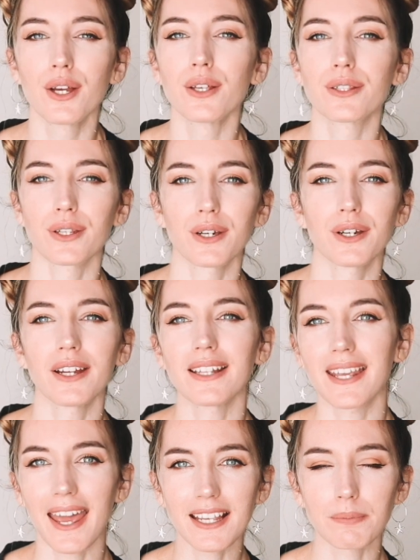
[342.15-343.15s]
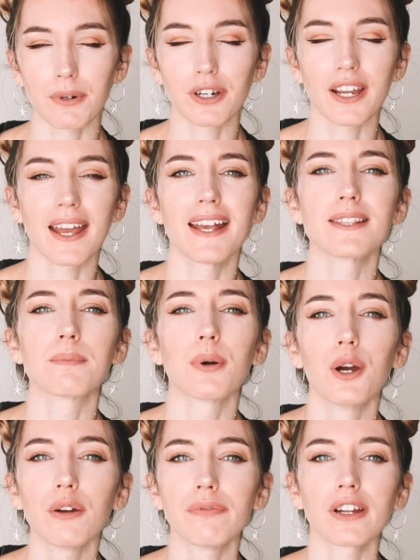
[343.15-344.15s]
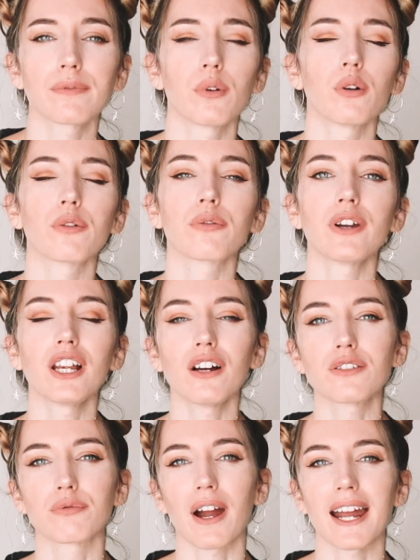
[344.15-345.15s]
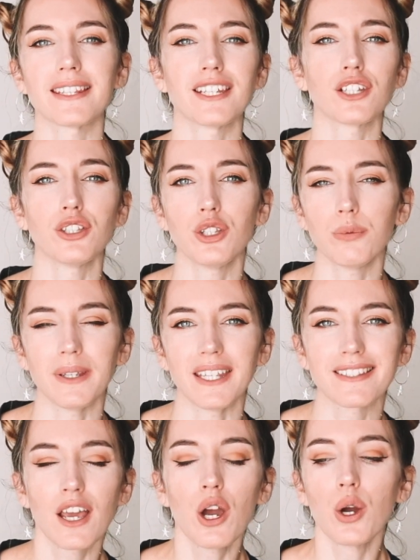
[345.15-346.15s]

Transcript: So TextBroker is perfect for freelance writing newbies